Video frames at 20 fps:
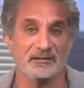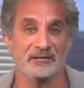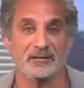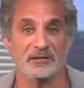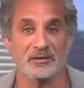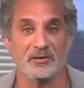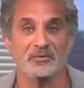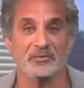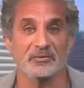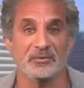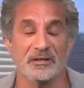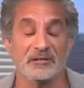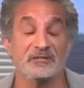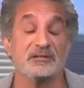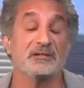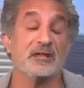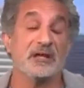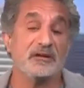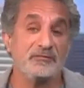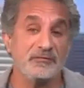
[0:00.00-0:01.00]
You know,
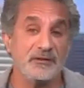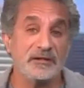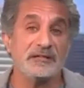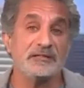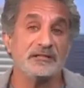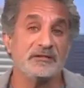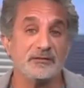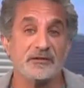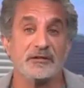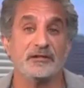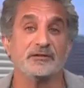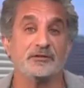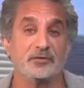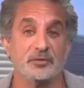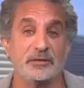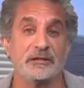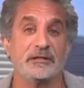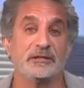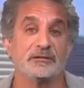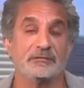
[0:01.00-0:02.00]
they're very difficult to
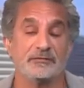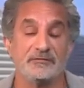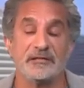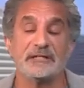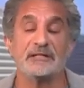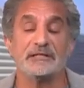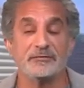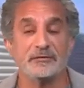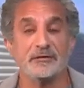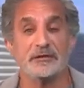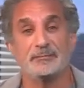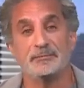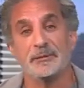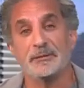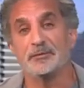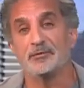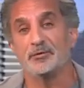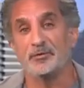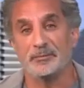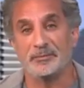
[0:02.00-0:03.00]
kill, very difficult
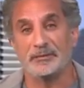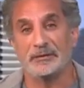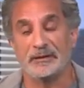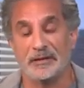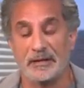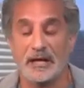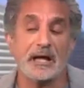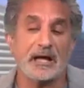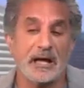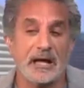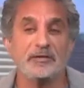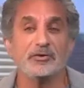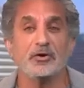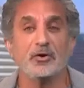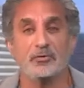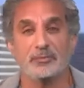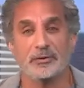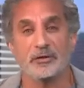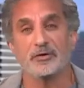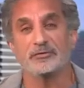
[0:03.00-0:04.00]
people to kill. I know
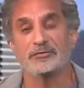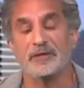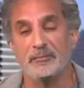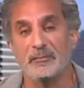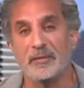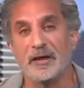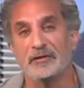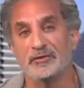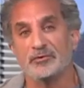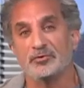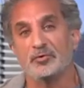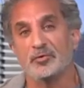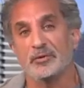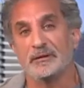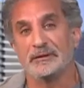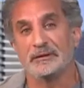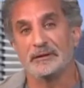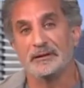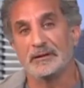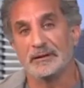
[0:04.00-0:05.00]
because I'm married to one.
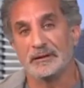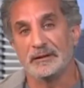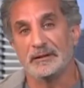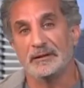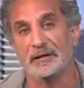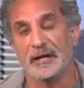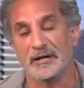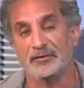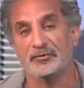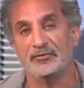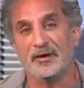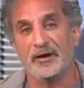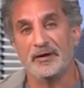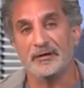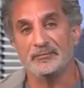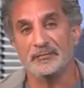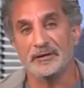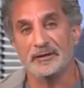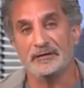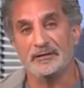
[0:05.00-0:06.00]
I tried
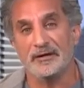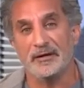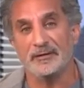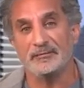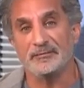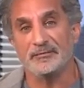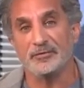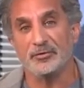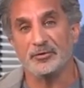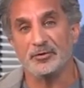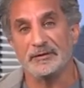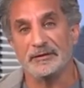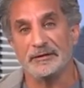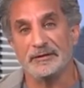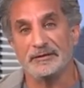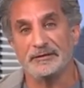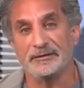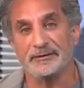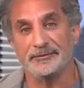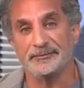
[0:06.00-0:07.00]
many times, couldn't
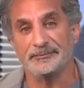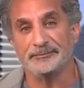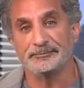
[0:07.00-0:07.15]
kill her.